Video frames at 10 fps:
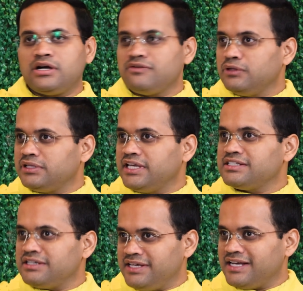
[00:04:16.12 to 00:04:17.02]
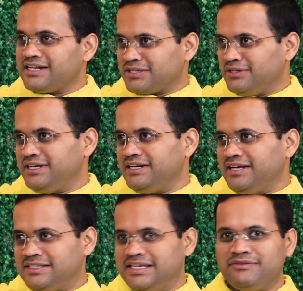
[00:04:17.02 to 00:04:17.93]
wonderful things that he had
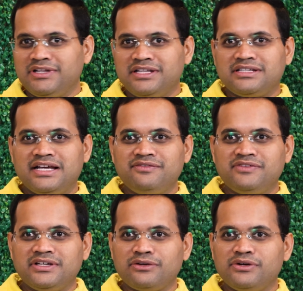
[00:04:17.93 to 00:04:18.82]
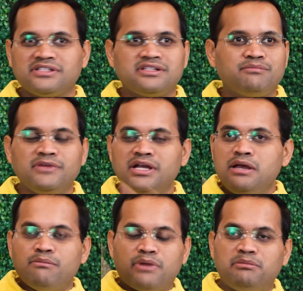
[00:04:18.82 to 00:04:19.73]
actually achieved in his life, including some
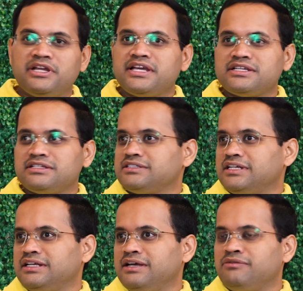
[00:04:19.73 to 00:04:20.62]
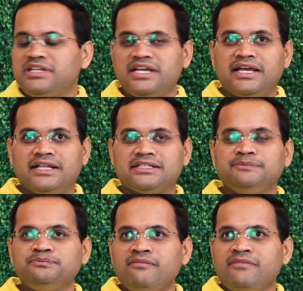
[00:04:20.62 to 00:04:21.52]
publications and everything
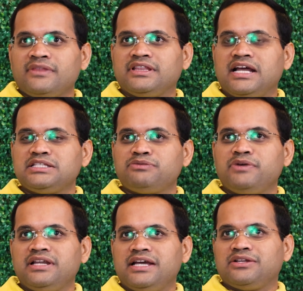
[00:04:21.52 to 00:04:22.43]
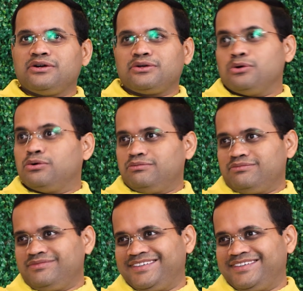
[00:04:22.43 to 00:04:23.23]
else. That's when I thought, oh,